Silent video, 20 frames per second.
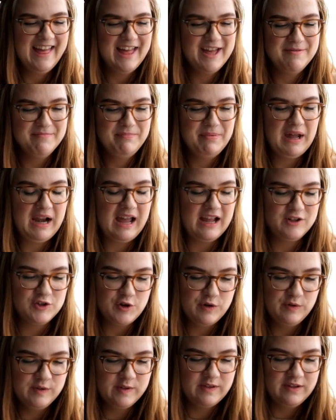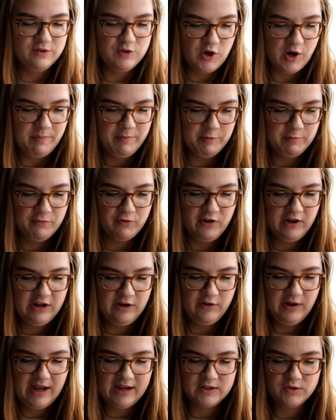um, but I chose the Drops Merino
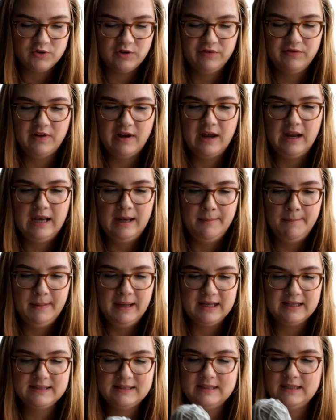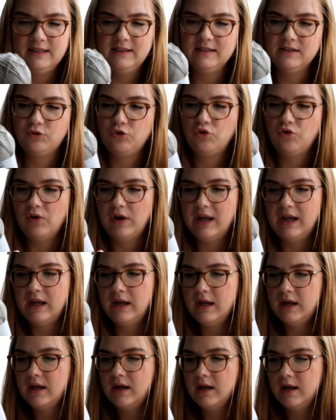Extra Fine mix in this
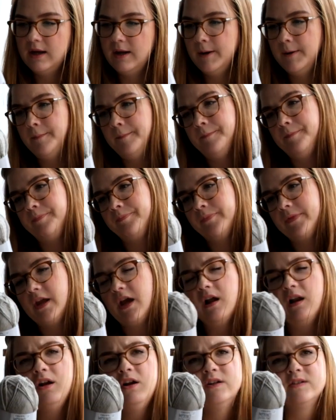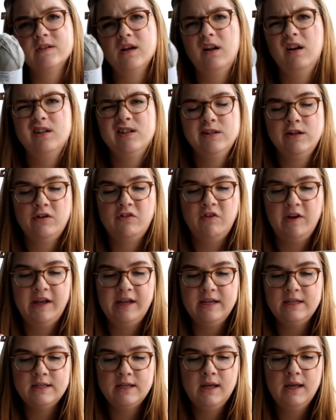grey um, colour, it's colour
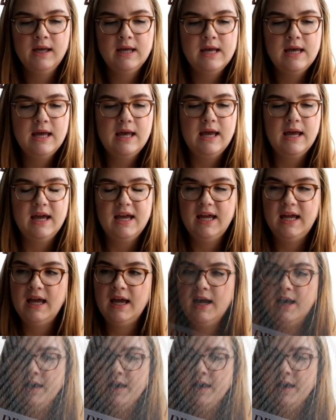08. Uh,